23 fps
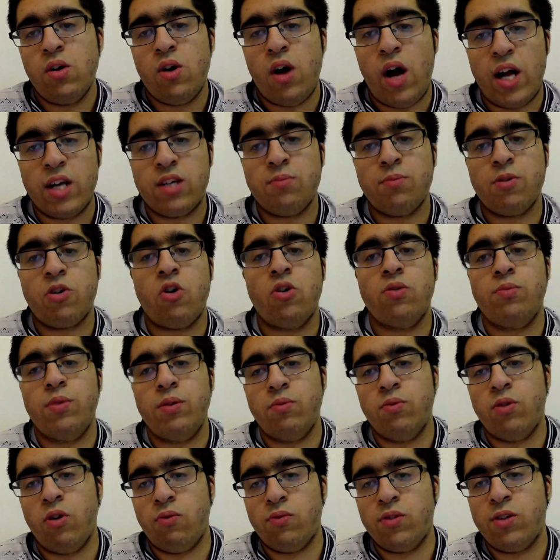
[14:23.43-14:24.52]
atom economy
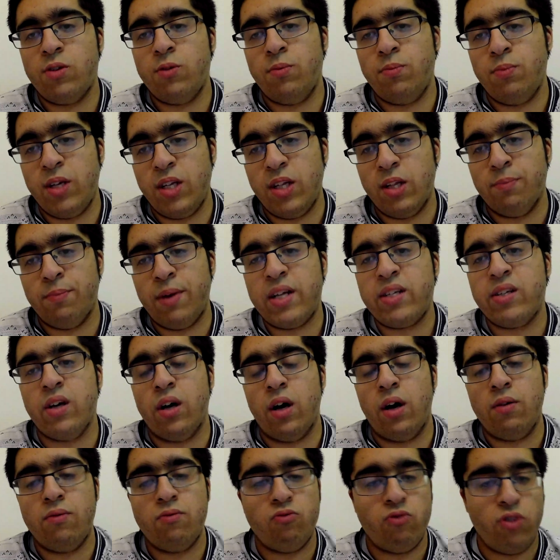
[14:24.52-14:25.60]
would obviously be the
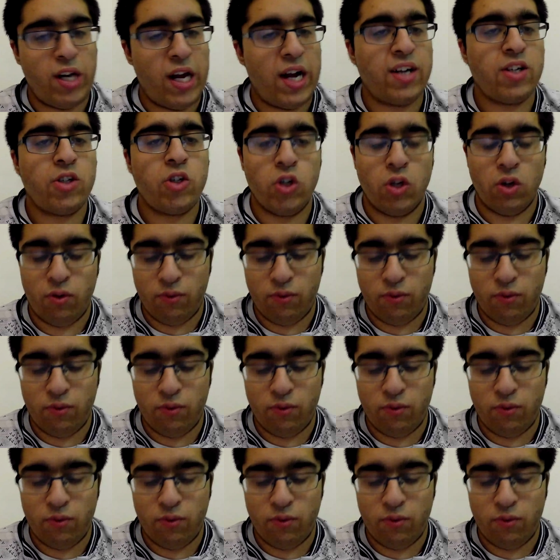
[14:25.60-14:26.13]
better reaction,